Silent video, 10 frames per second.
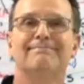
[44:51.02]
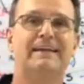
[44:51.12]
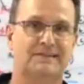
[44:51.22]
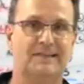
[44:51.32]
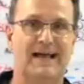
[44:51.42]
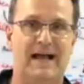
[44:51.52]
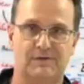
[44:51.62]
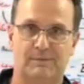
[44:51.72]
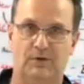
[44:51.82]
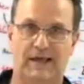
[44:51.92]
it's
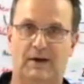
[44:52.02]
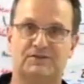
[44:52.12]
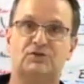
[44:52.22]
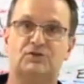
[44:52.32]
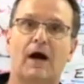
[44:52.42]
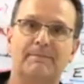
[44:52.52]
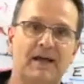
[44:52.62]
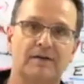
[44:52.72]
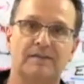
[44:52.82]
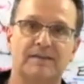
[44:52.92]
laughable now. It's dropped
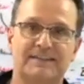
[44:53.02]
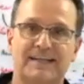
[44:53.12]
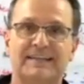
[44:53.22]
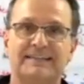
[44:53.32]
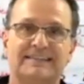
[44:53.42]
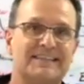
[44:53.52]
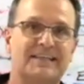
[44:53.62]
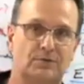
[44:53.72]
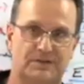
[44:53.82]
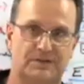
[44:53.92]
down to the teens,
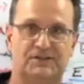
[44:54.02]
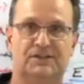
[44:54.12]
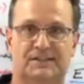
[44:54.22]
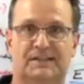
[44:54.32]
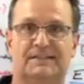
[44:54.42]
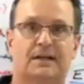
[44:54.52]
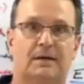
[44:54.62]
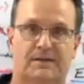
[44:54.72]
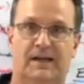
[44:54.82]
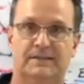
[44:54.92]
single digits in
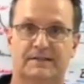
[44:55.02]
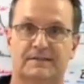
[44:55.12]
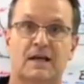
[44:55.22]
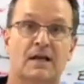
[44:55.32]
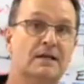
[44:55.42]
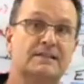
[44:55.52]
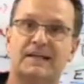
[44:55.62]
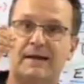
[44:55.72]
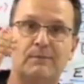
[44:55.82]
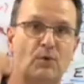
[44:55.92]
some cases.
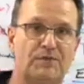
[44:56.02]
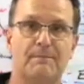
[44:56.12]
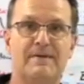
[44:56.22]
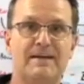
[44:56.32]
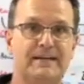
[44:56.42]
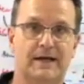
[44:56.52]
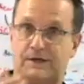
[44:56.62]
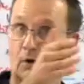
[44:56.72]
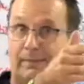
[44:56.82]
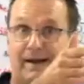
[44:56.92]
Same with the media.
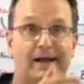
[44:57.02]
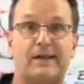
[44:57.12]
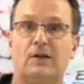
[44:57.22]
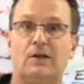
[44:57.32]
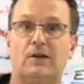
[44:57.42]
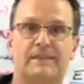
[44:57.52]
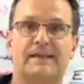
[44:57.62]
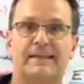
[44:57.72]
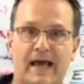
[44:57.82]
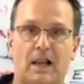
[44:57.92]
Go back and look at the
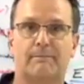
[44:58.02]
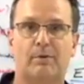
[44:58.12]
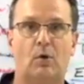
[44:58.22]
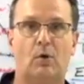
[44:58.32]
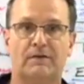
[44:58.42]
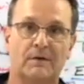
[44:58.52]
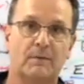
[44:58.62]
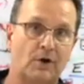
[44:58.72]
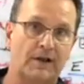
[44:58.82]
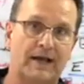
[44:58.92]
Gallup polling from
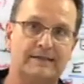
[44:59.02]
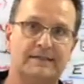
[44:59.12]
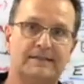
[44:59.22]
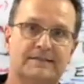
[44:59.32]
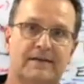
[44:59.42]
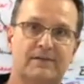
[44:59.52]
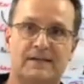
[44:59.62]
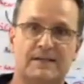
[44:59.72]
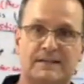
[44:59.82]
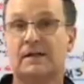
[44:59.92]
early
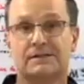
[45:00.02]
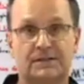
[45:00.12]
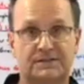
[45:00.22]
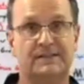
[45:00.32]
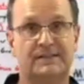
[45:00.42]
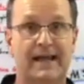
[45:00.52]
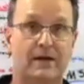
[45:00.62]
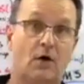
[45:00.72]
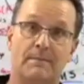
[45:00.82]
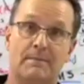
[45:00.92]
1970s to today on the